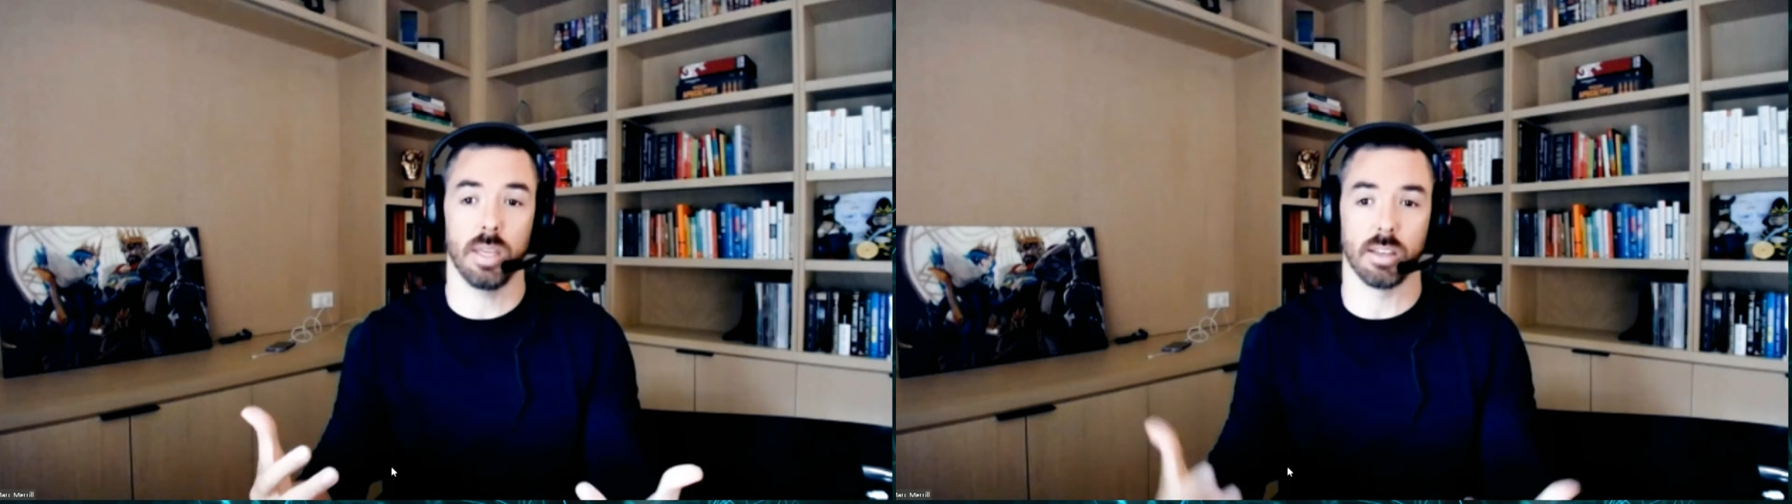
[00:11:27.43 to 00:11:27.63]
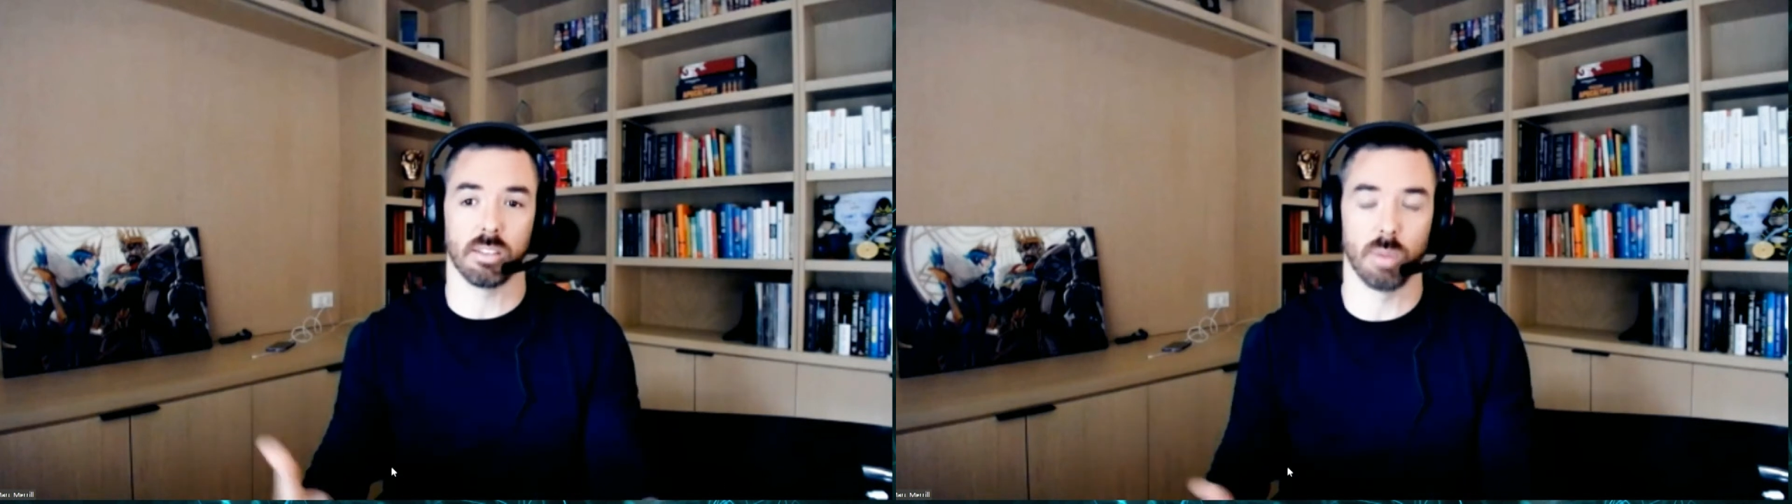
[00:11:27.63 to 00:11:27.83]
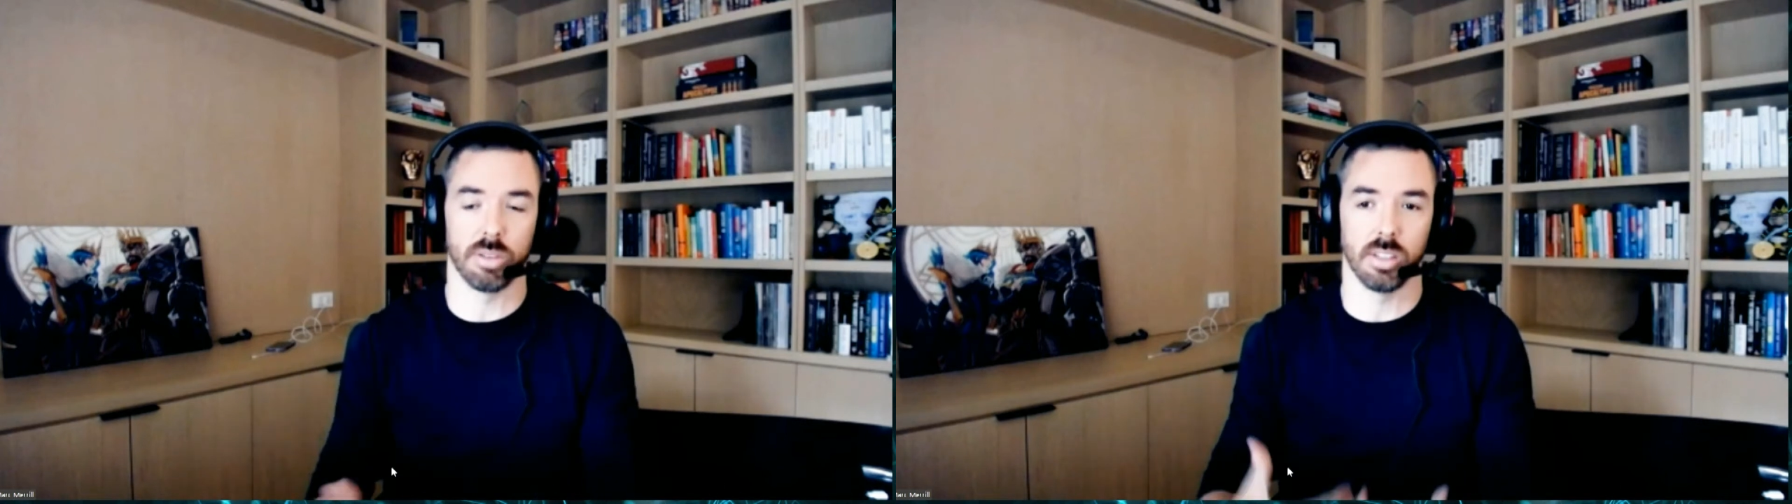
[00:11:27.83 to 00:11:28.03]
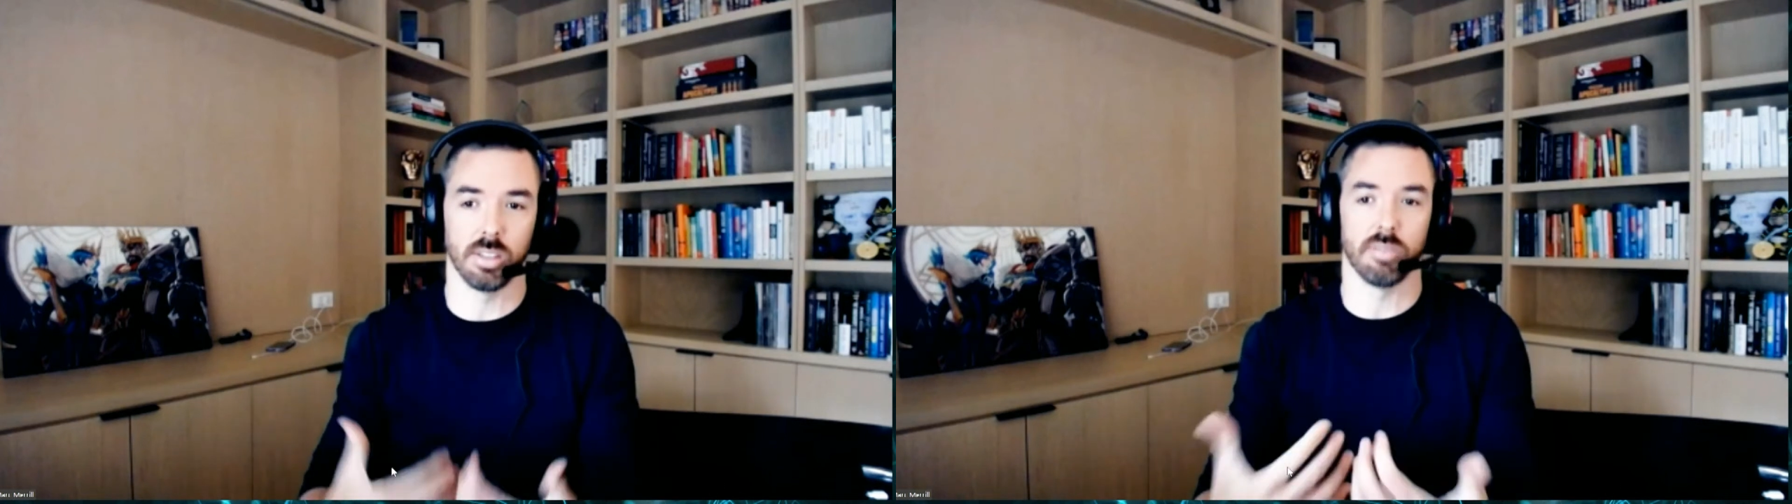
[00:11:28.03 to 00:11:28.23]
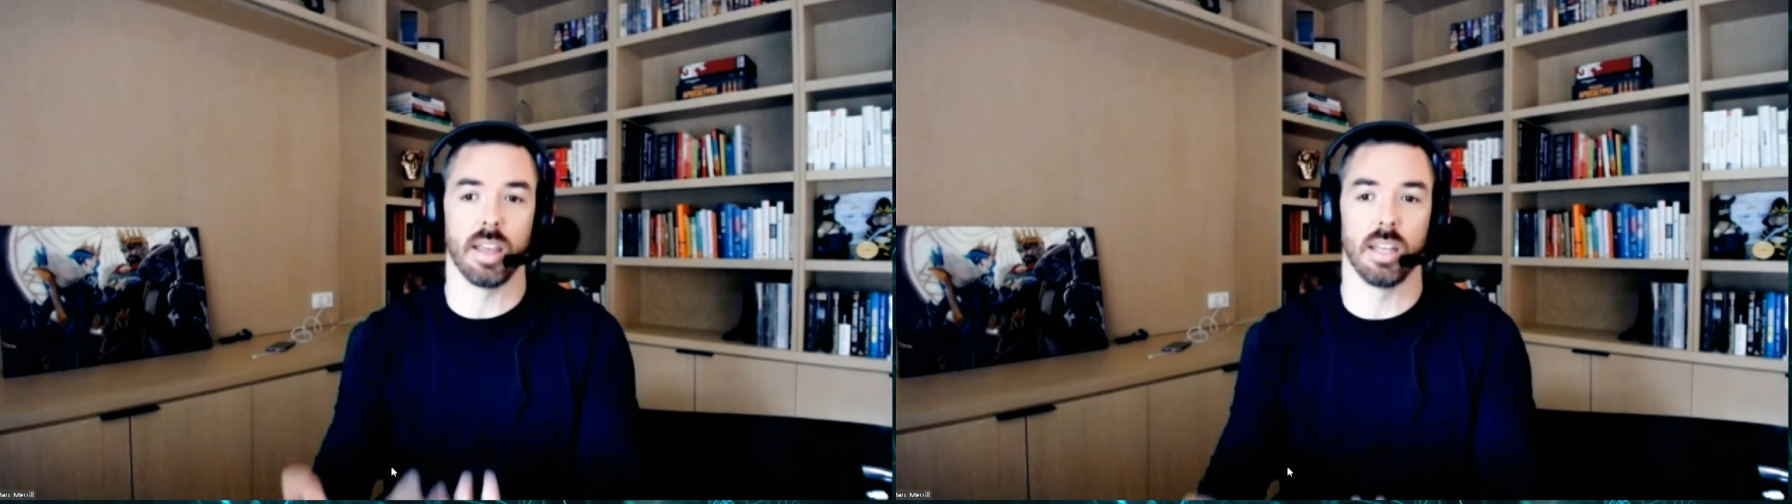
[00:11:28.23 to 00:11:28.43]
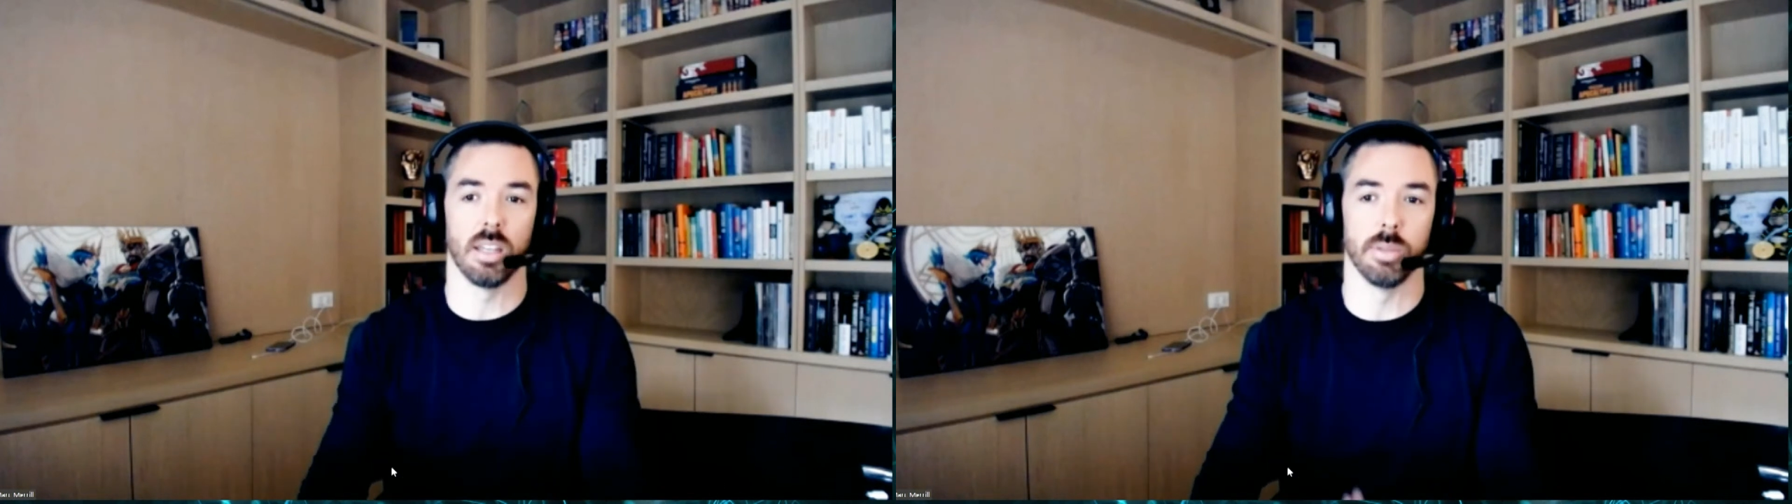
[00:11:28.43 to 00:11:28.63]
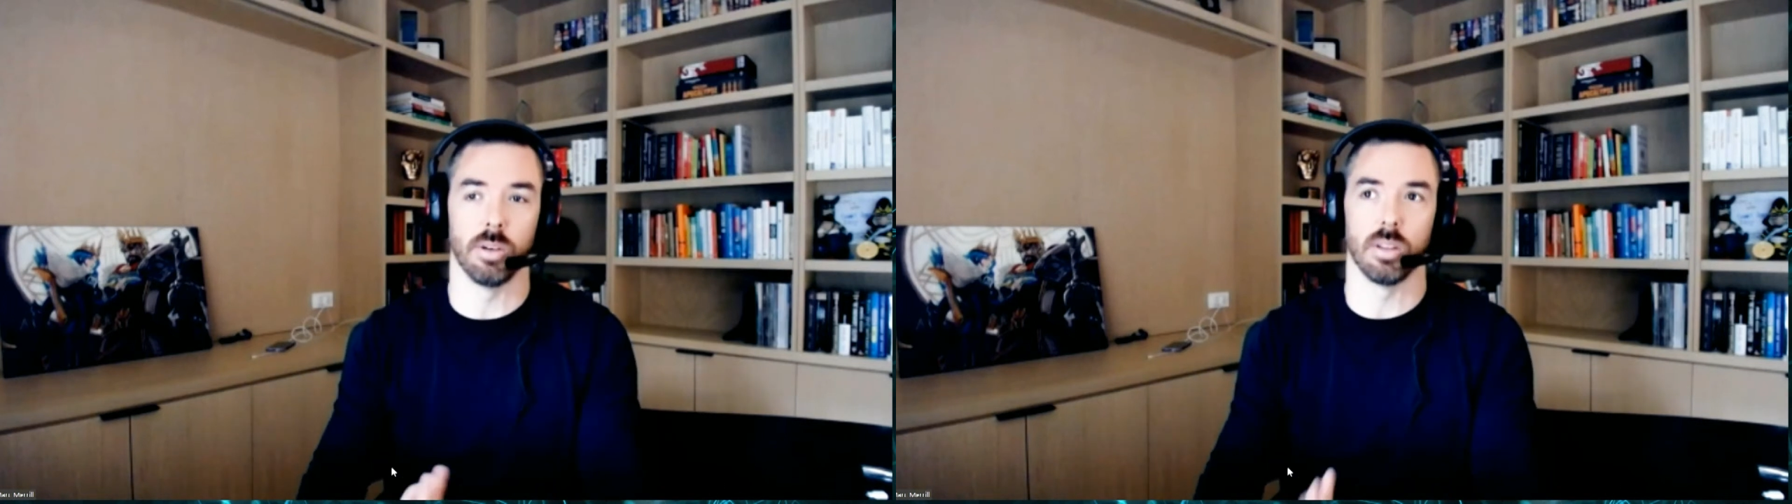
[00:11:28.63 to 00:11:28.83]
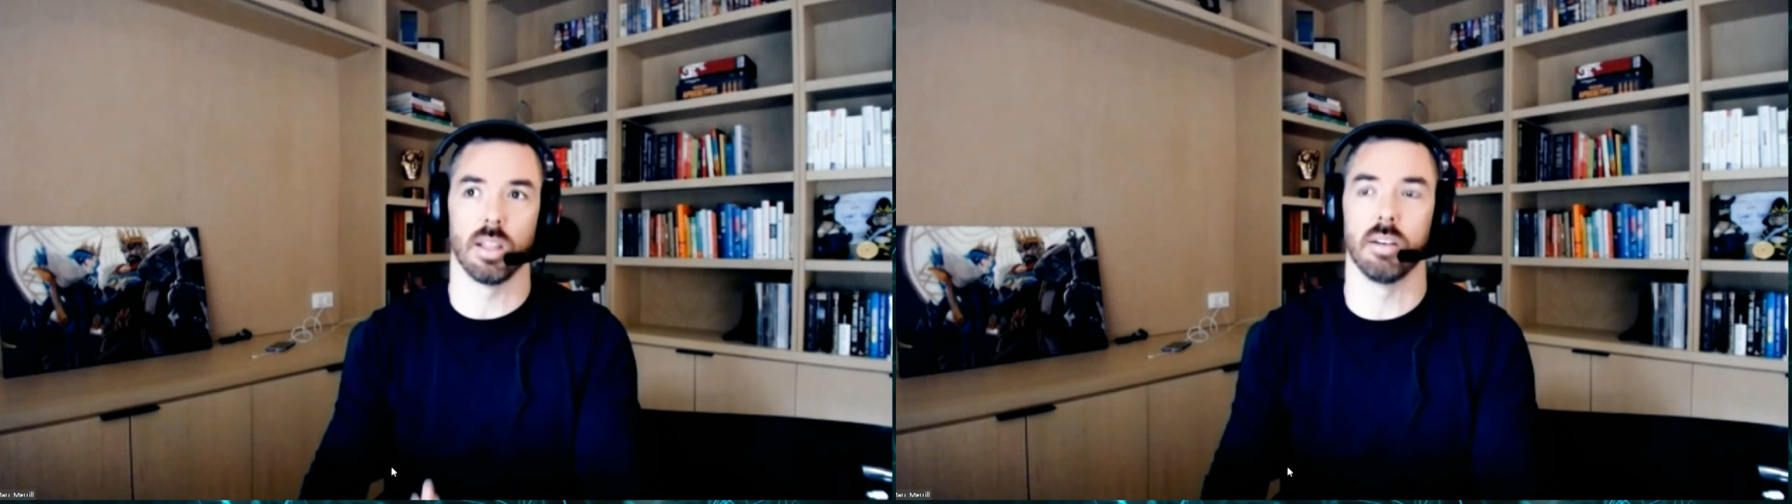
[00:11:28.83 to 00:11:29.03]
expressing their fandom and
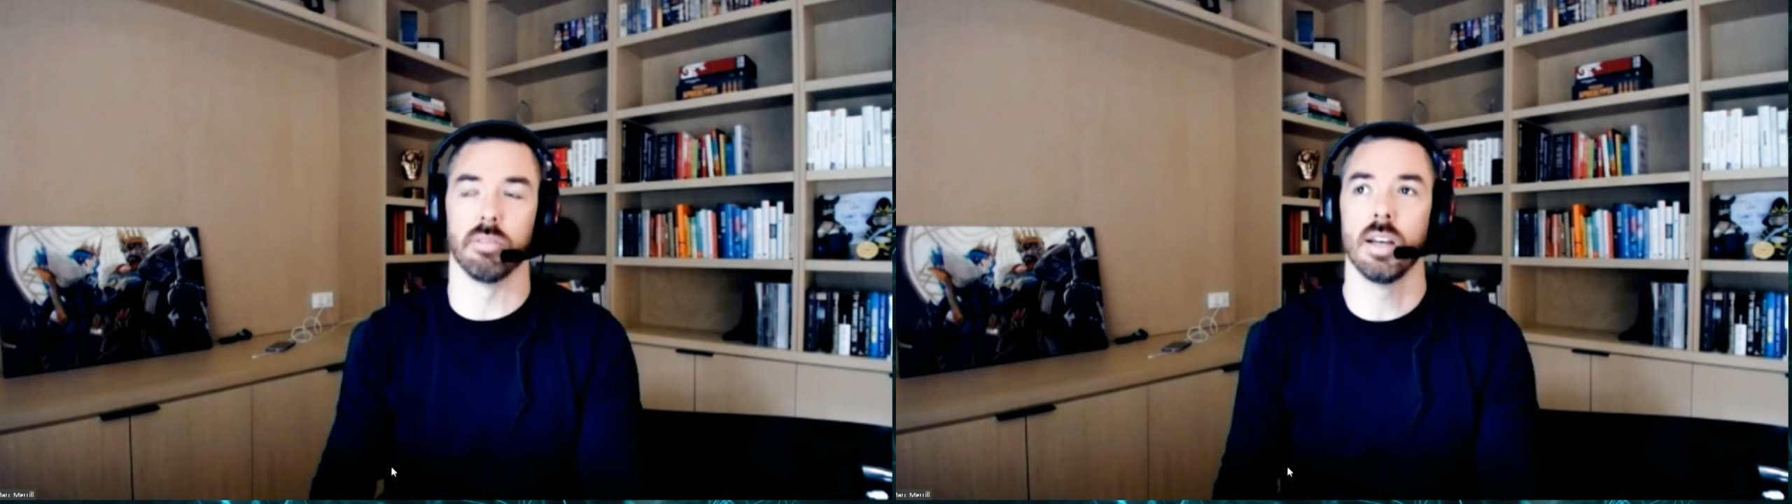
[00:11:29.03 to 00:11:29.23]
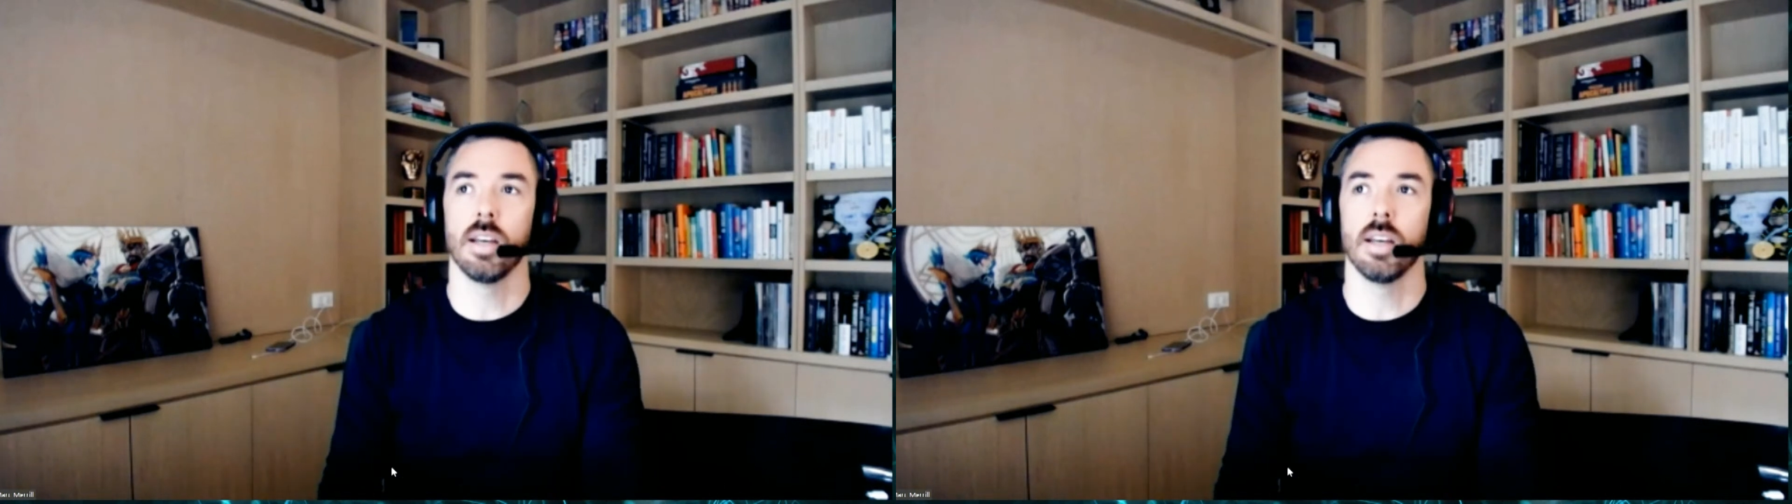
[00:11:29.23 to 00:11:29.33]
their love,